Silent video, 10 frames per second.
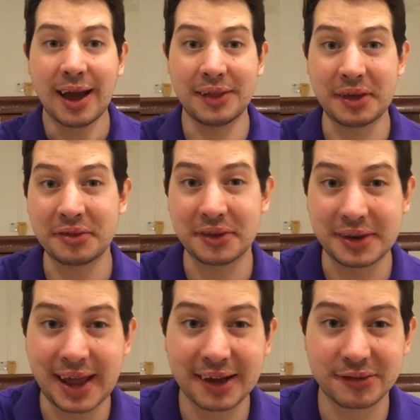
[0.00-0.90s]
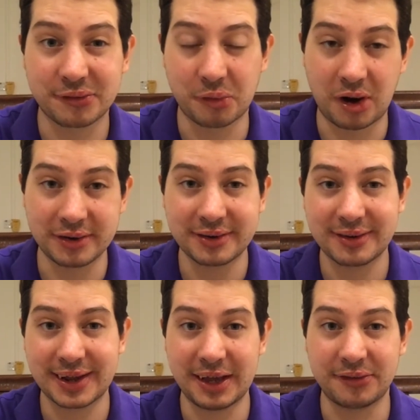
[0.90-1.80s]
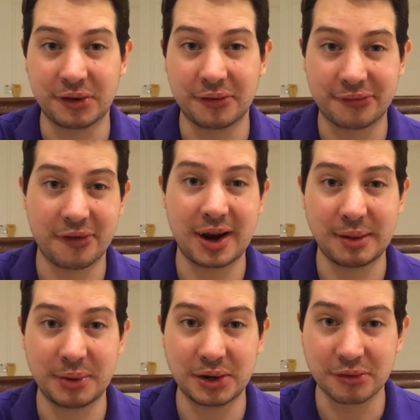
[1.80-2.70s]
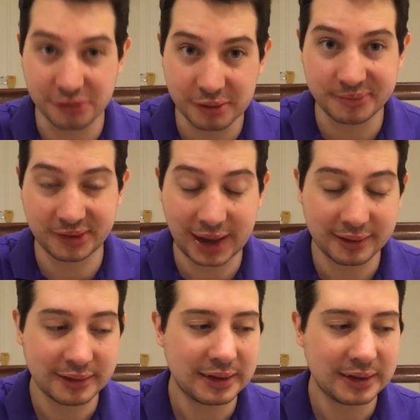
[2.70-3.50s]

And then the next one is your frame and your group set,